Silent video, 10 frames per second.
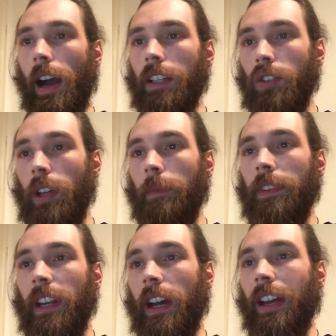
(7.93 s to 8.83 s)
I dreamt
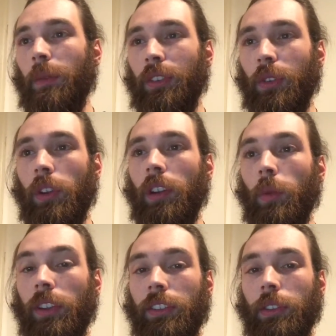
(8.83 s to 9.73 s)
that I was all there
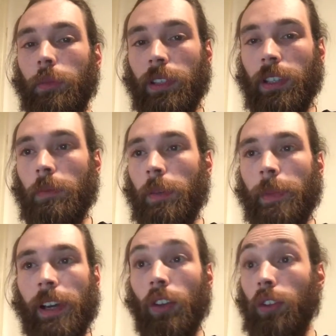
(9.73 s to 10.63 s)
was to be, but
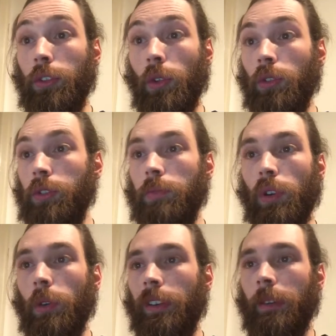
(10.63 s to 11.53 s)
milestones
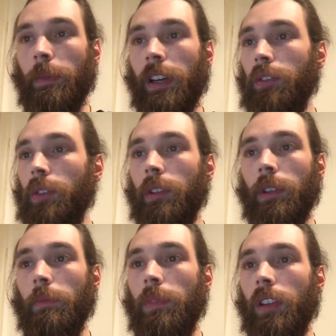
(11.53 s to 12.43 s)
broke and my
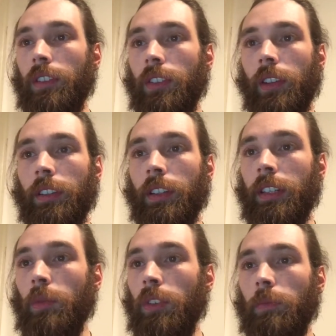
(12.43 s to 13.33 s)
dreary blood
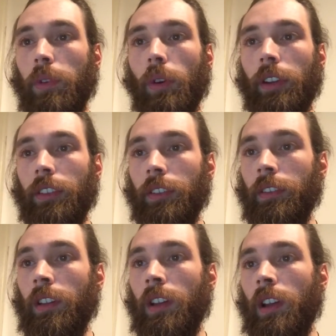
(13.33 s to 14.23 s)
suddenly was poison.
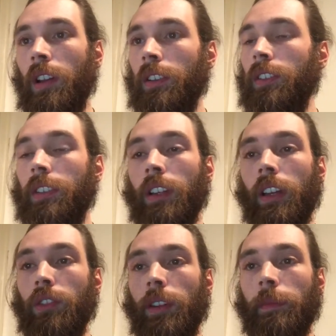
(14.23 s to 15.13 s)
Still
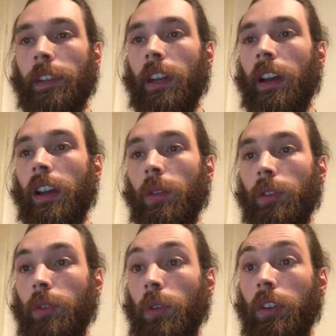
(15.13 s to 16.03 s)
I dreamt that I
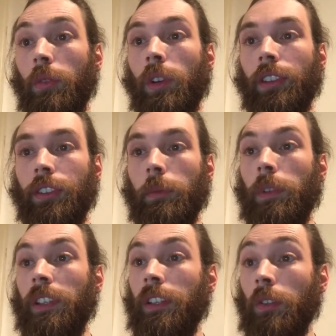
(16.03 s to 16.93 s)
was all there was to
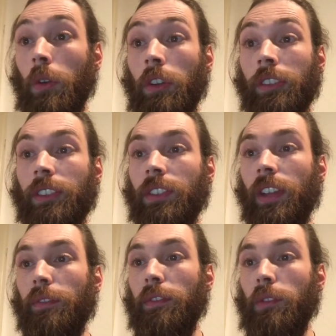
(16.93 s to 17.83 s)
be and all that's
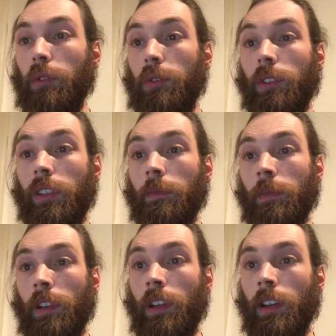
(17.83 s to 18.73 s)
death to dream.